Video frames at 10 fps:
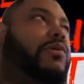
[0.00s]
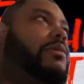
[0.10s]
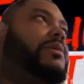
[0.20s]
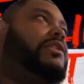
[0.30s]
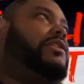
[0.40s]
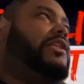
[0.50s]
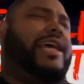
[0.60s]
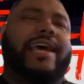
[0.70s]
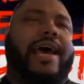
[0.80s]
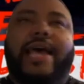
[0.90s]
Let me just see.
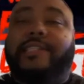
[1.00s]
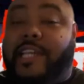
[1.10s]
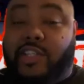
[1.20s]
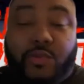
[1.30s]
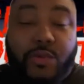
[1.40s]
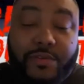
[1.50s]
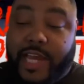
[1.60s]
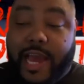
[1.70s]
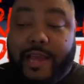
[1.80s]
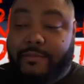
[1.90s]
Yeah, Isaiah Swerve
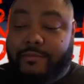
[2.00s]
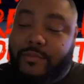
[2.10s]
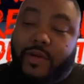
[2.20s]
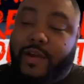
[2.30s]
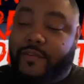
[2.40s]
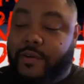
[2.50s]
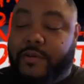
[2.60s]
Scott, whatever.